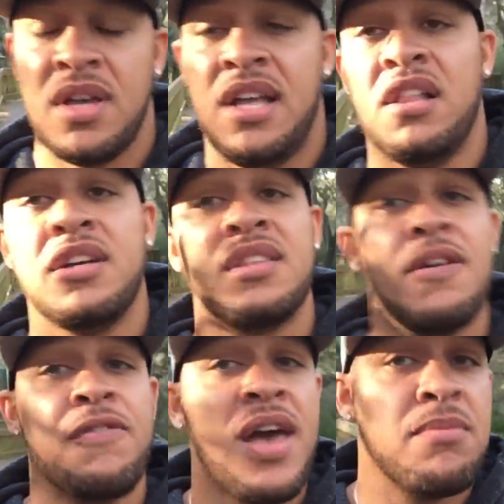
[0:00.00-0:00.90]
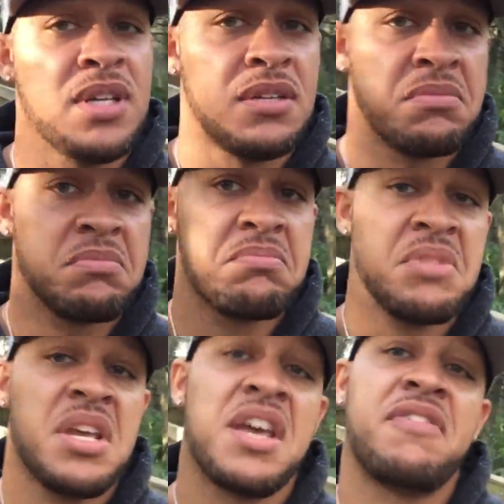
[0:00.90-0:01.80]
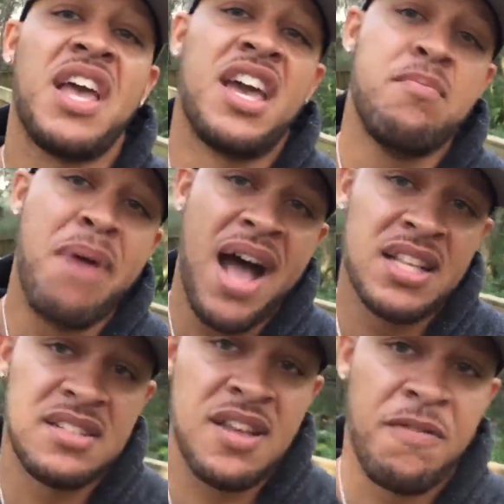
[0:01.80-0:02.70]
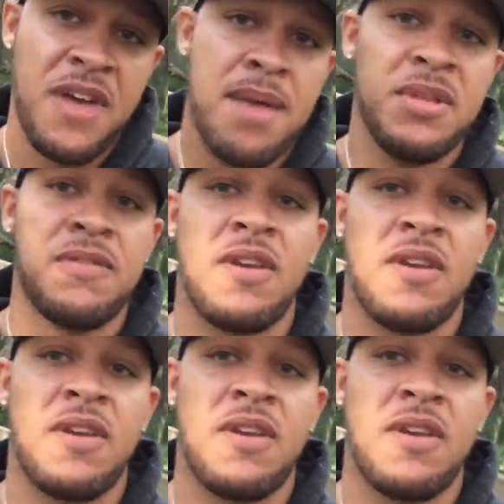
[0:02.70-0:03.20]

and look at their family. If they can balance their family,